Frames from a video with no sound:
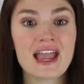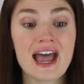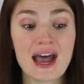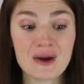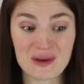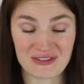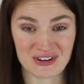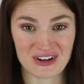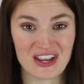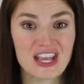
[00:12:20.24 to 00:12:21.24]

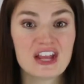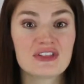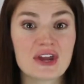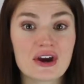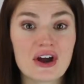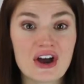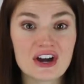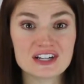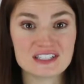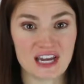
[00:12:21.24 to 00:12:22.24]
However, there
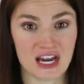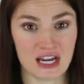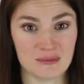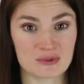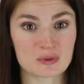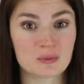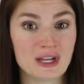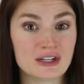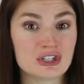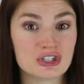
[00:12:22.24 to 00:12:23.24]
are times
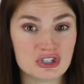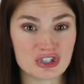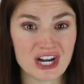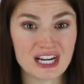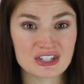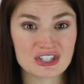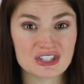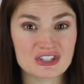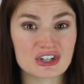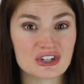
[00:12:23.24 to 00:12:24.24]
when
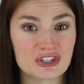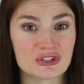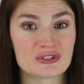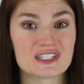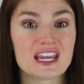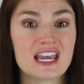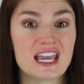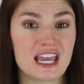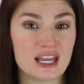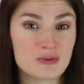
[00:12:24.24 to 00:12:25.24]
contractions are used
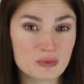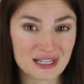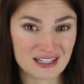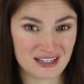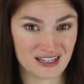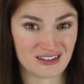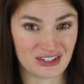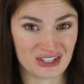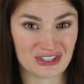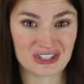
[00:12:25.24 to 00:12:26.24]
in written
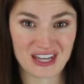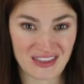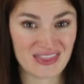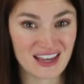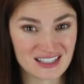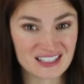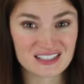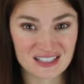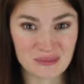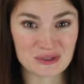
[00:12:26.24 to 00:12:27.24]
English, and that's
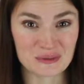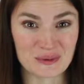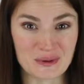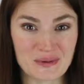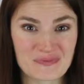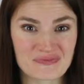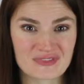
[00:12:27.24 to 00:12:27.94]
acceptable.